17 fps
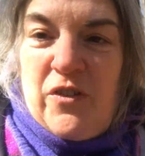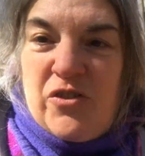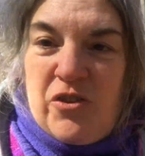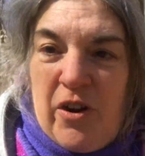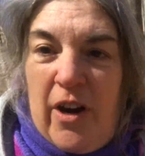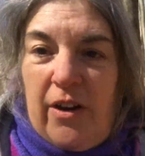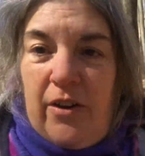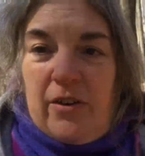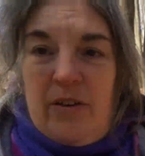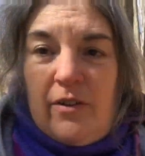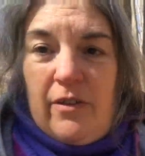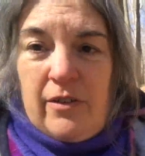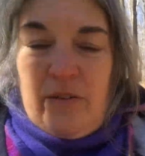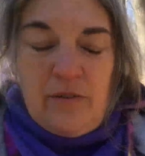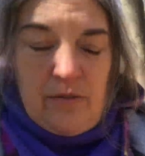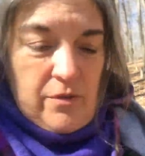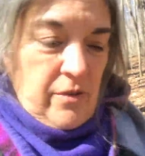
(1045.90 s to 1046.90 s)
a
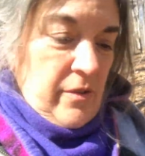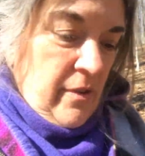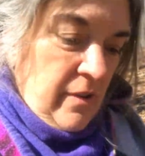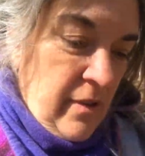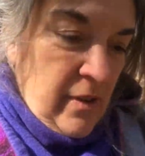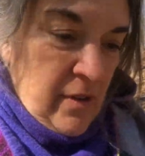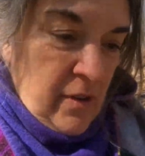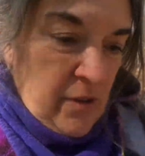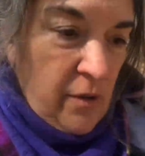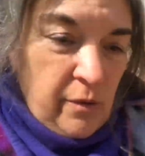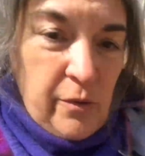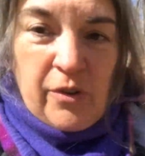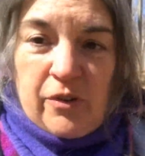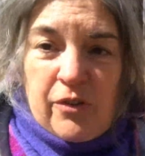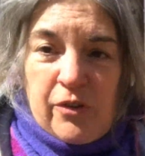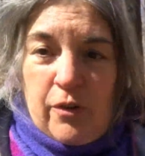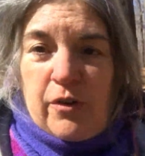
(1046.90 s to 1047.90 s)
trainer
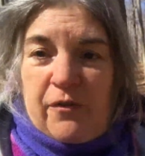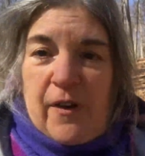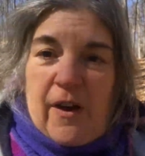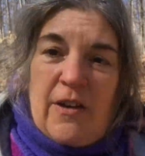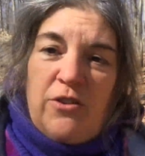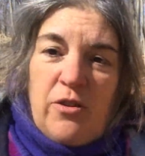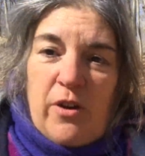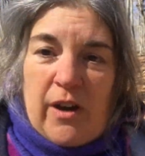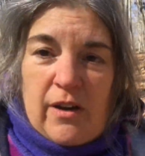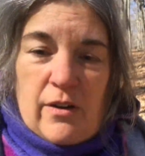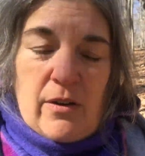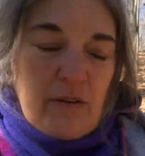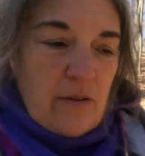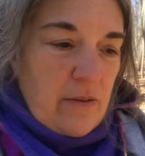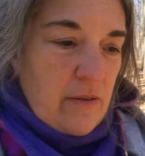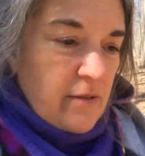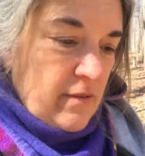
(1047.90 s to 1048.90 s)
who's a certified trainer.